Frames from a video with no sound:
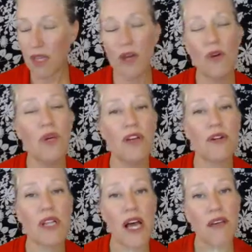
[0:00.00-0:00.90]
who in
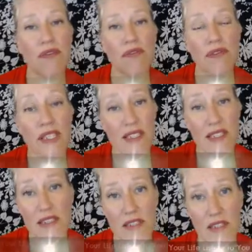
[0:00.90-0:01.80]
your life
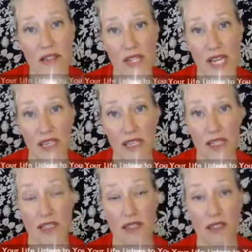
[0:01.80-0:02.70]
listens to you like
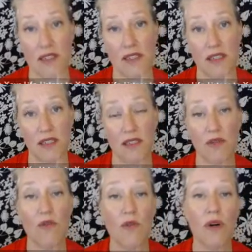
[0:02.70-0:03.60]
this?
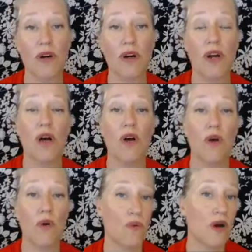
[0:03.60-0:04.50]
Or
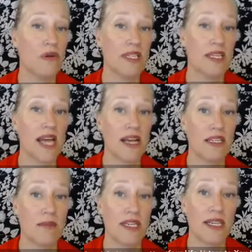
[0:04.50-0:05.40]
what was it like
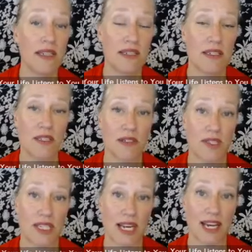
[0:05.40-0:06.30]
to be listened to
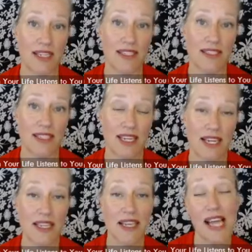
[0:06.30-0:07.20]
today?
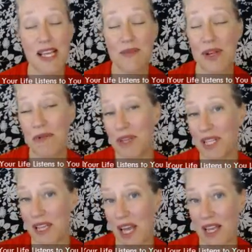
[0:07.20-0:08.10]
That last one I
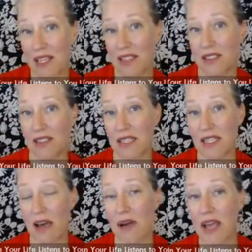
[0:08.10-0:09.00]
really like.
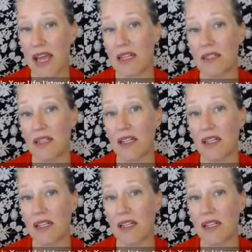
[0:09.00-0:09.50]
It's how I end a